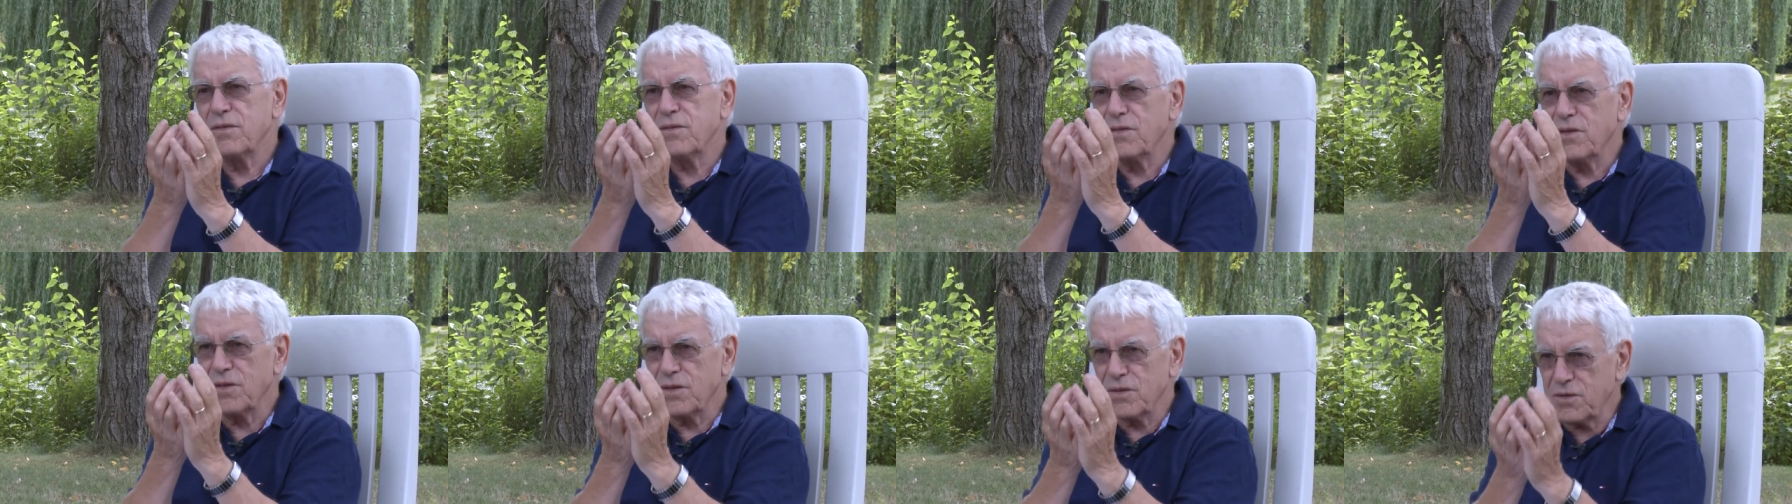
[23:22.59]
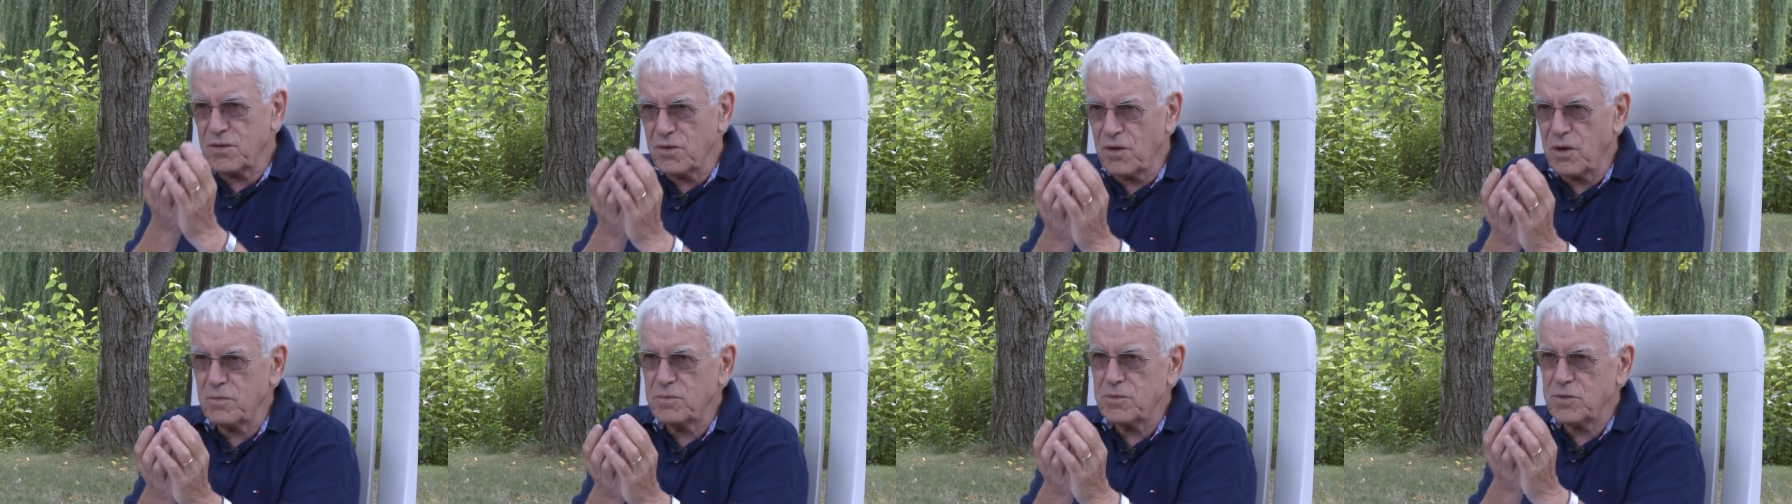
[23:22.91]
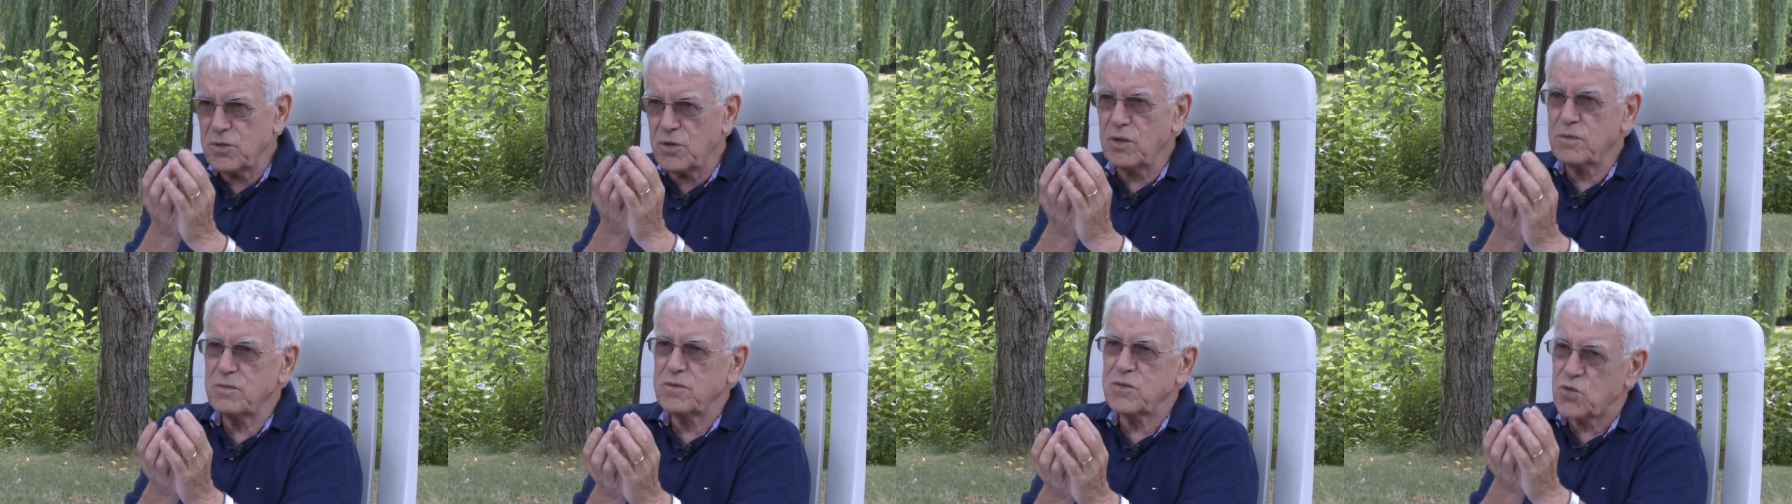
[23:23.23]
that
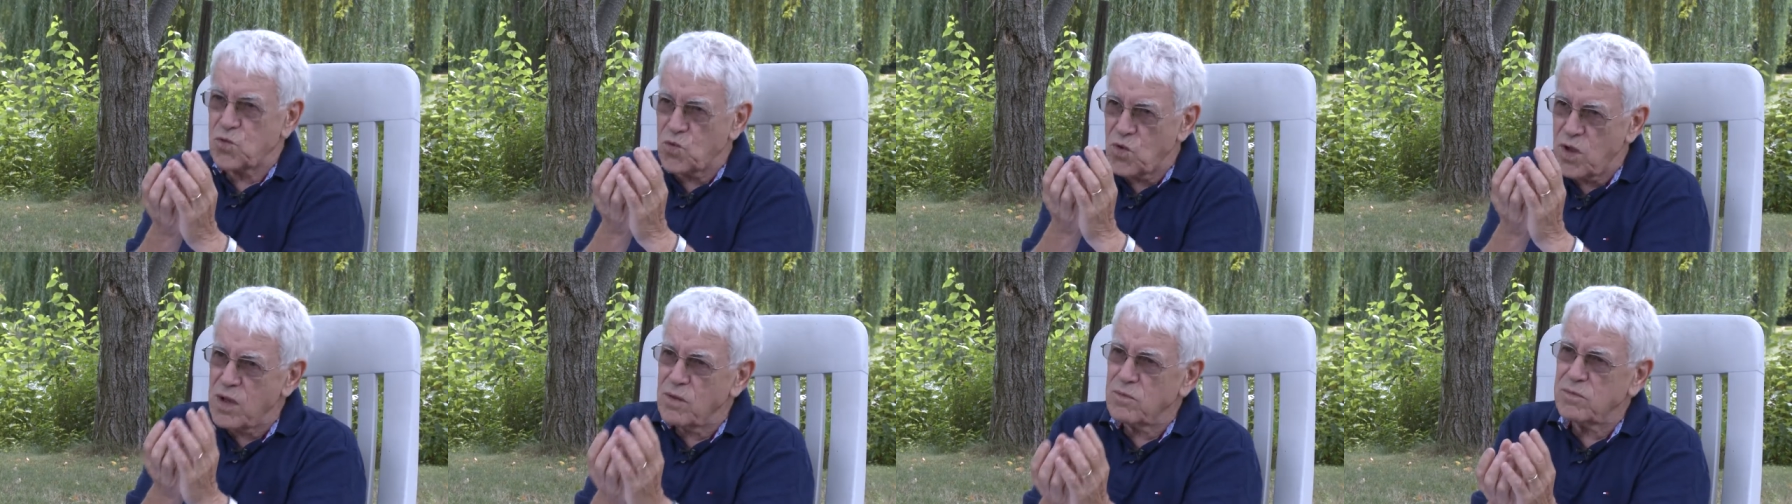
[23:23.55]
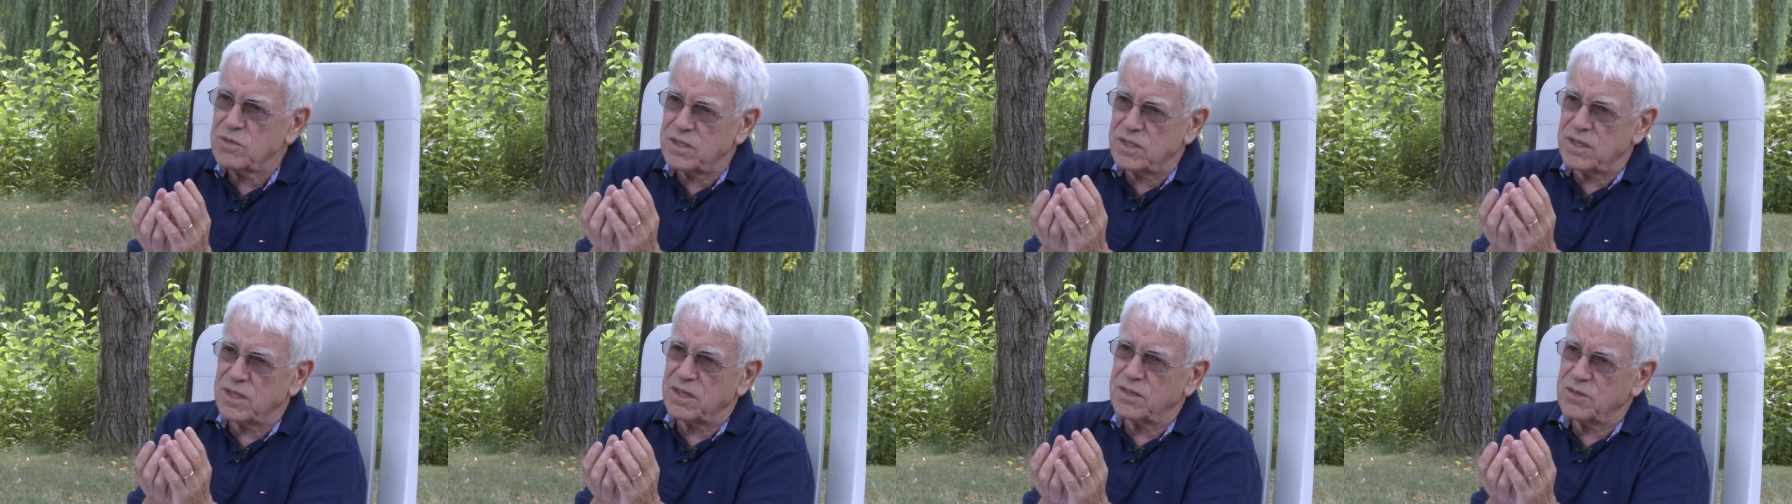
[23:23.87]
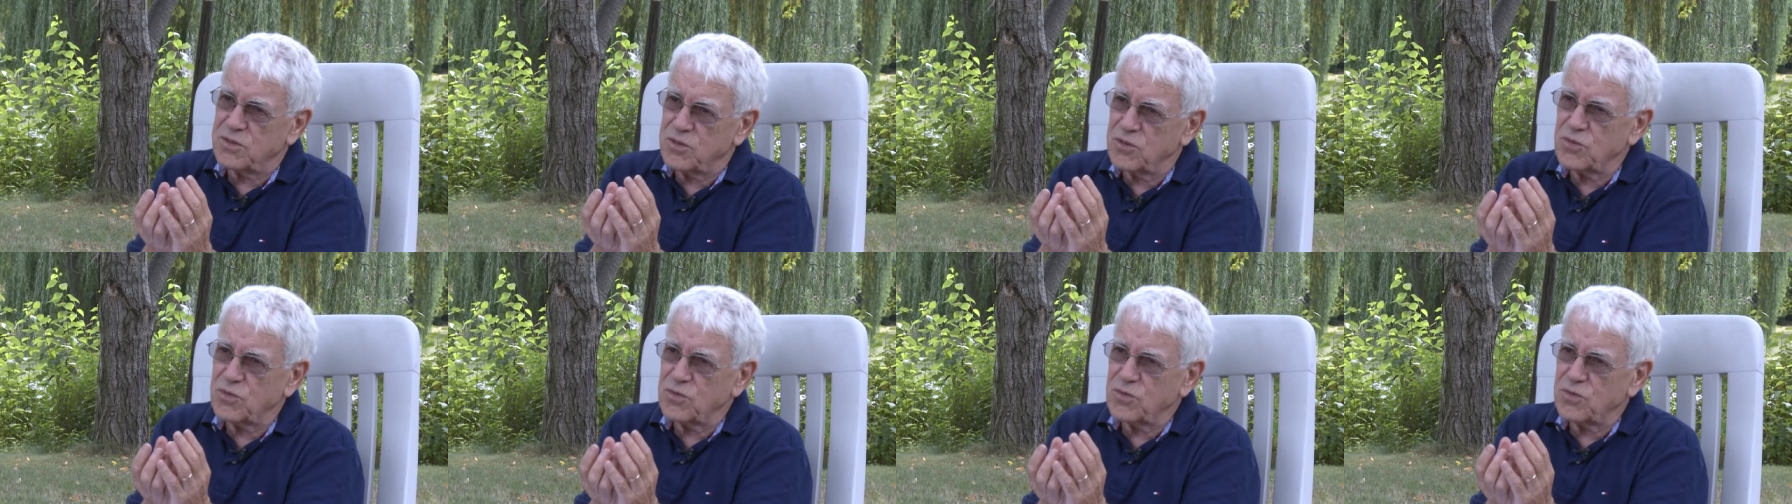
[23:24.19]
Aamjiwnaang surrounds it
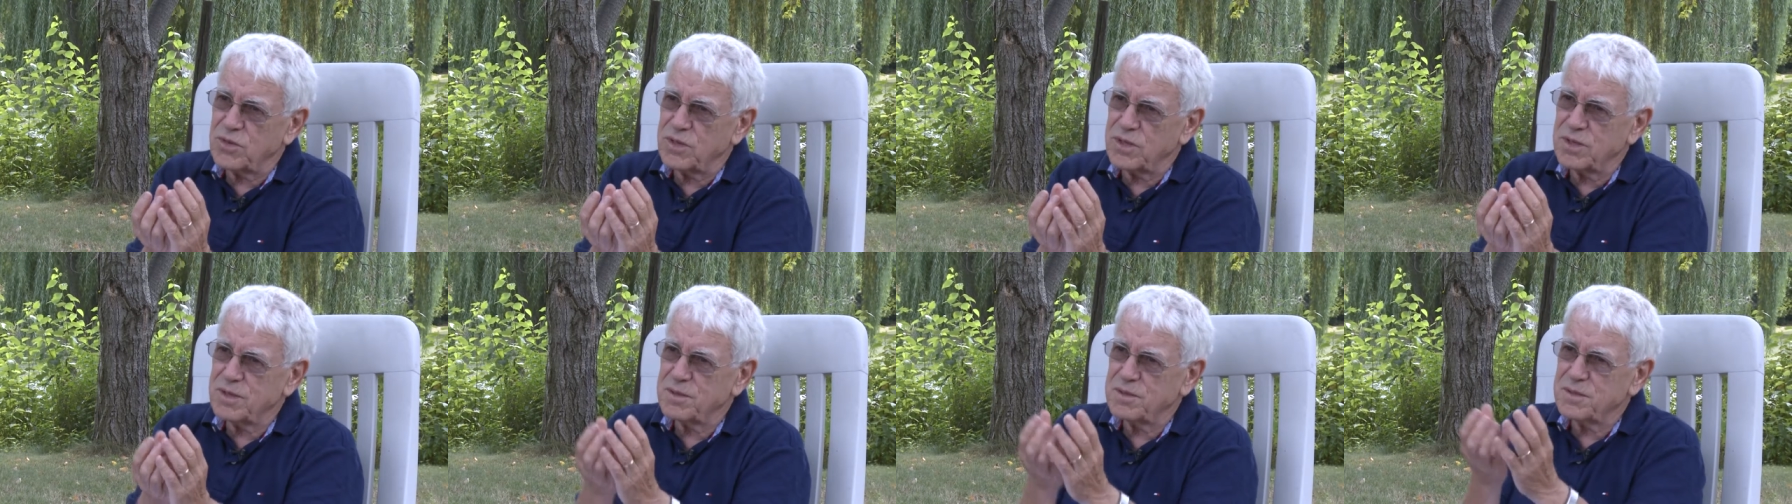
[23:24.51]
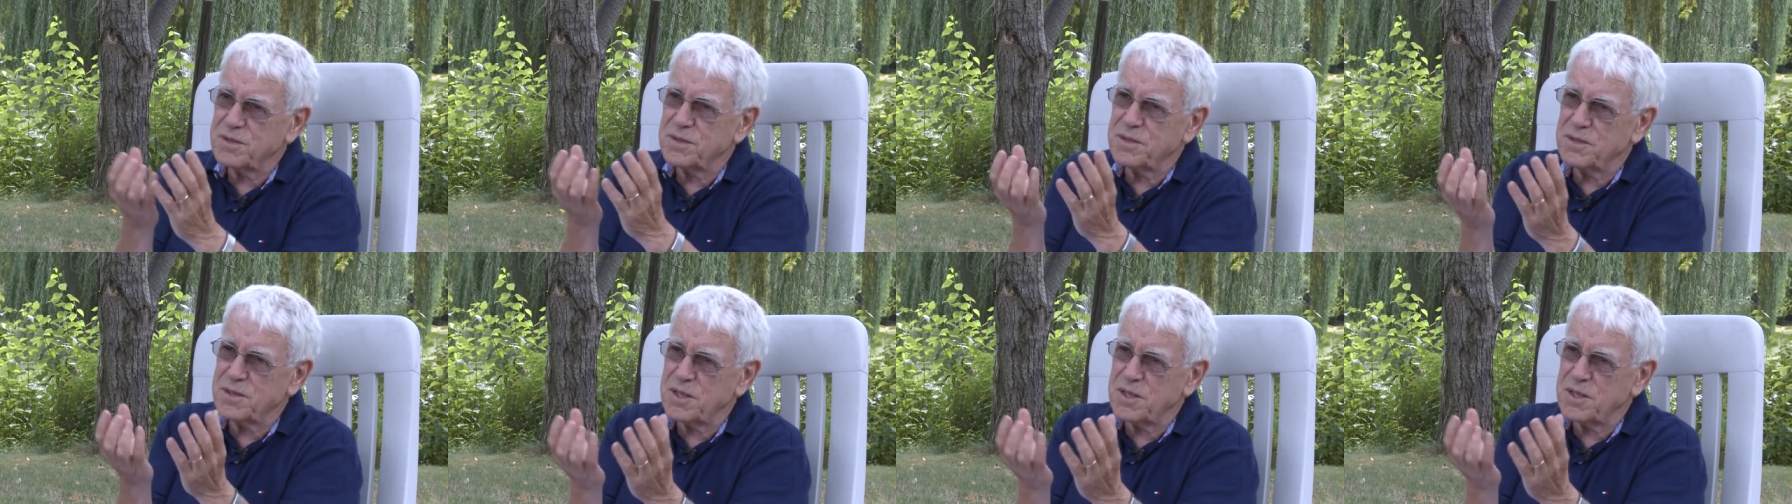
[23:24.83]
too. Yep.